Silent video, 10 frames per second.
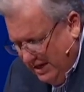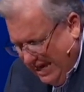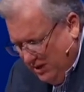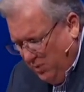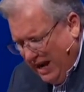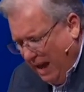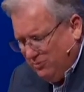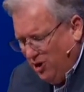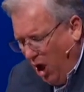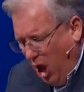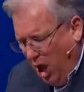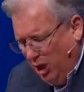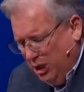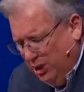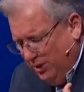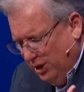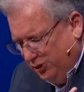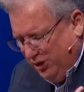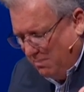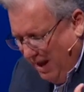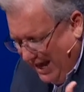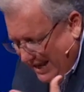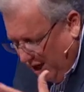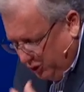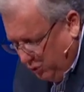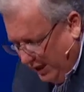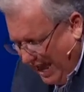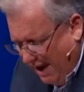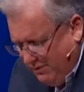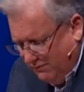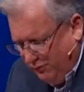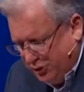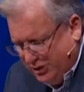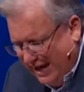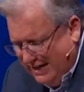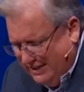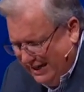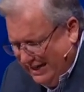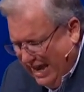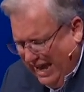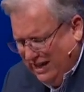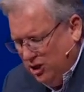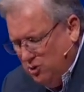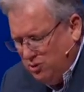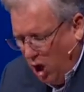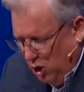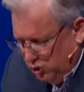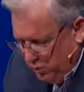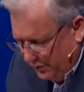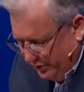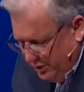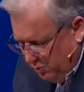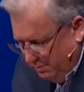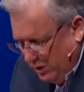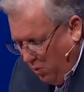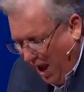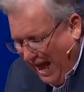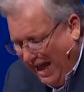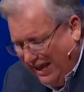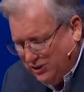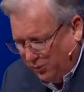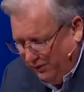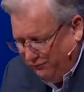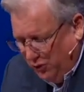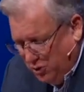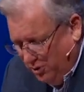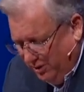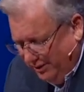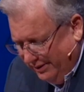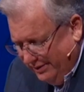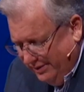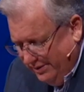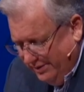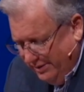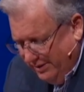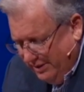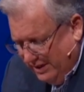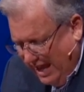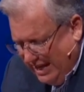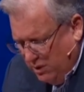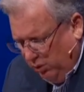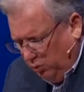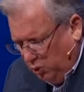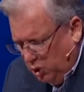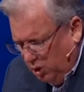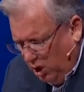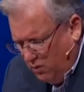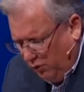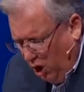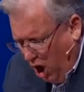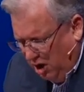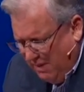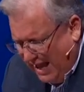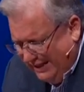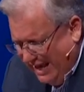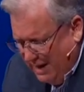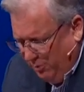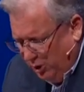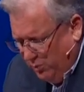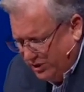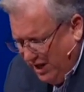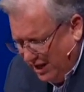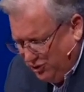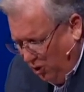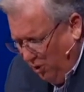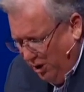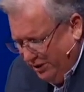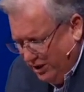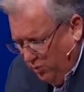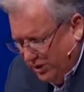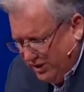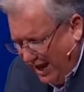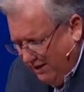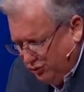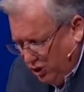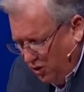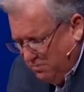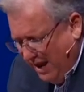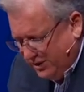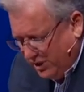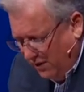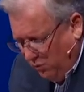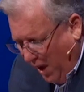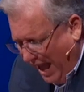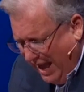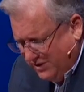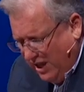And when I'm gone, somebody else will have it. Verse 19, and who knows whether he will be wise or a fool? Yet he will rule over all my labor in which I toiled and in which I have shown myself wise